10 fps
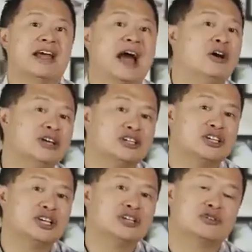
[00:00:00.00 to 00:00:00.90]
of
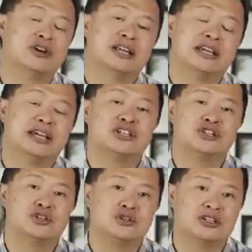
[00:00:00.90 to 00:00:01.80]
outages or any
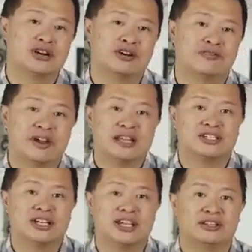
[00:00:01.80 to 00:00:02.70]
issues that are
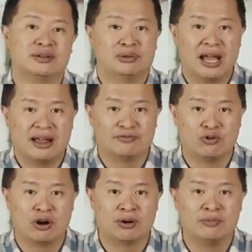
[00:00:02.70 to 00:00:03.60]
facing the
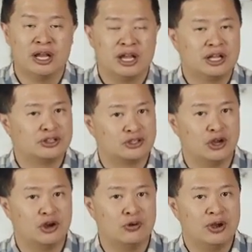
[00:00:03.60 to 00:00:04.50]
platform.
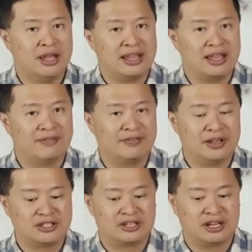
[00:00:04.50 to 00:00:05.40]
So if
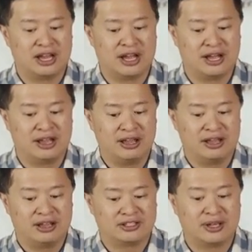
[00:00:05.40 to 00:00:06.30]
it's
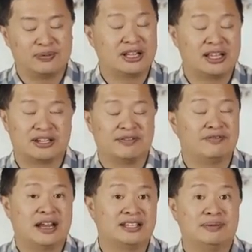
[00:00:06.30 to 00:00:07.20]
something that's
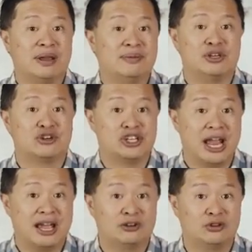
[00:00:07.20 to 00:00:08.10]
affecting maybe your
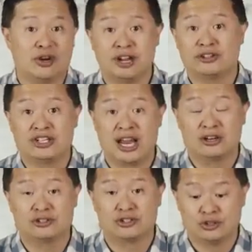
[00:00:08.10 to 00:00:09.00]
channel or other
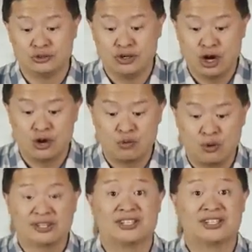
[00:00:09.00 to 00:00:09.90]
channels, you'll know
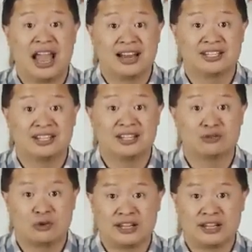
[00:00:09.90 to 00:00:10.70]
what the status is